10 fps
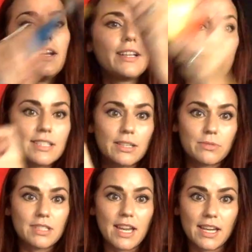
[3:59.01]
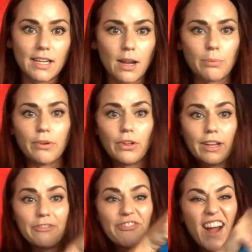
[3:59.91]
This thing was taking up, like
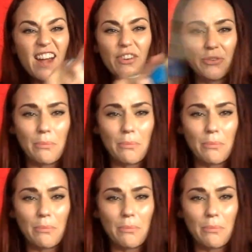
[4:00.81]
500